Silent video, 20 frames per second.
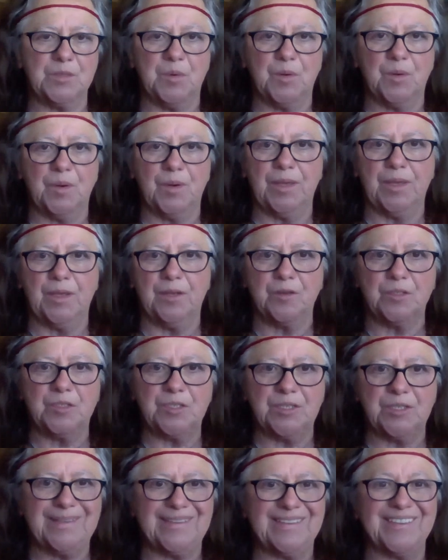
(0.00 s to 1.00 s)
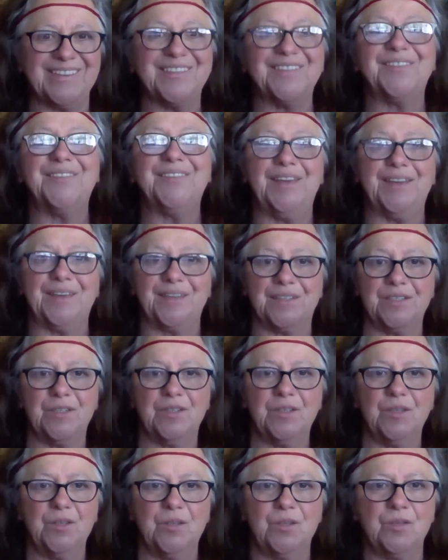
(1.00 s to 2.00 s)
more energy and effect
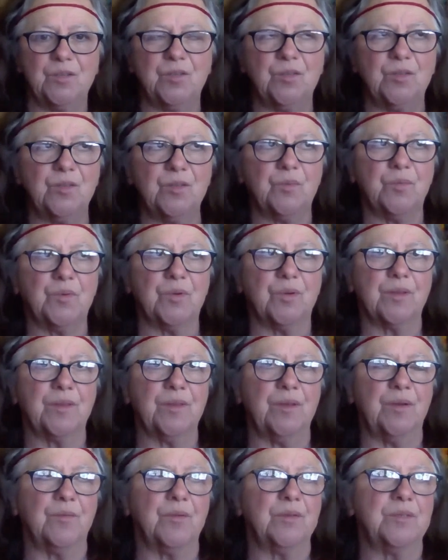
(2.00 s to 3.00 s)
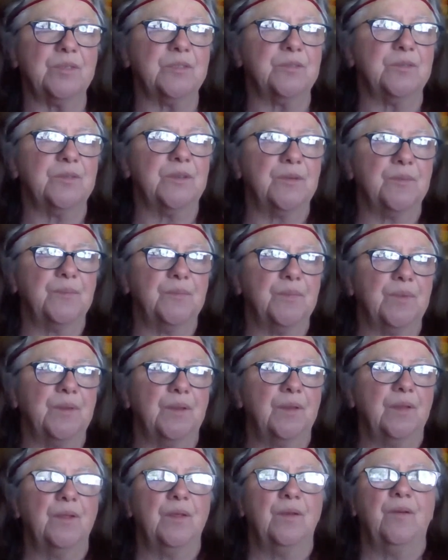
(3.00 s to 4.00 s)
to the work that we're doing.
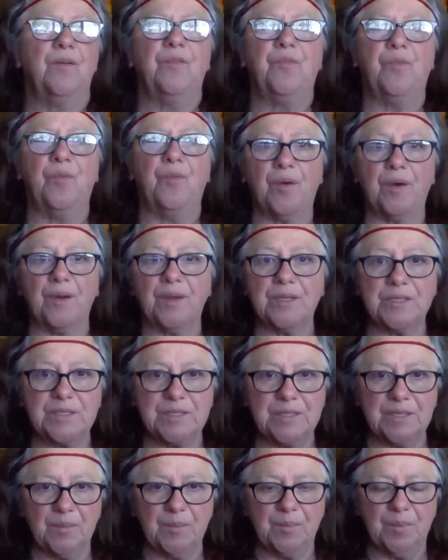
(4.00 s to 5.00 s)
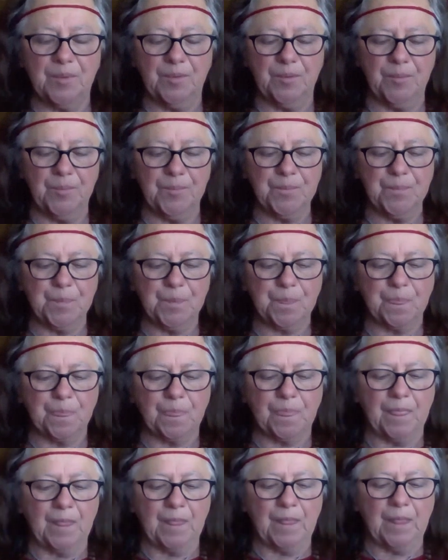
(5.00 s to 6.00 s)
For example,
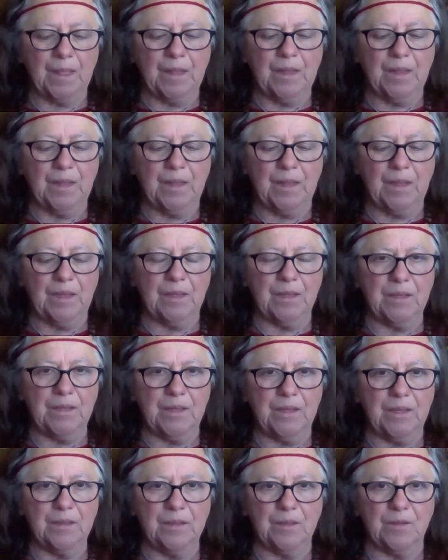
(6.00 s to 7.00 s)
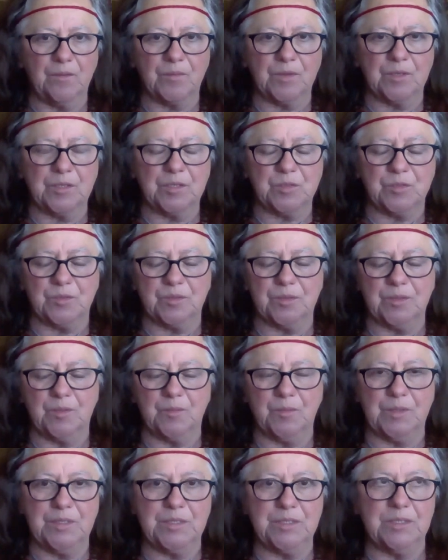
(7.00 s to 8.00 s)
in that little ritual
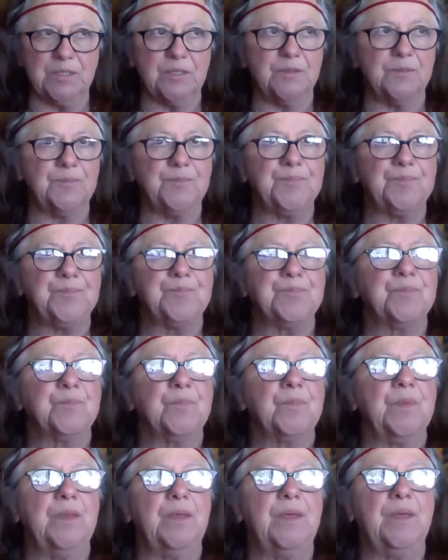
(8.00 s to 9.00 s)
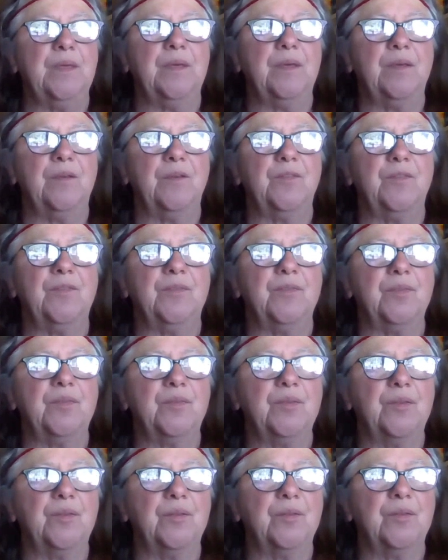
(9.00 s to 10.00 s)
that we did, if
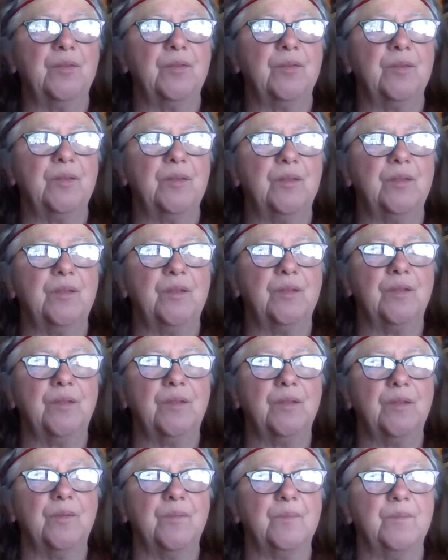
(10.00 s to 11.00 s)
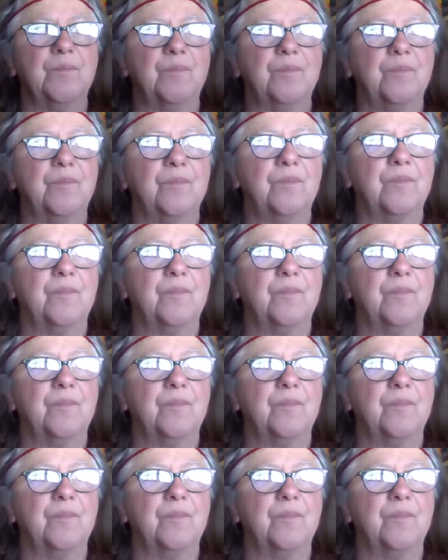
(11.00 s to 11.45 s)
you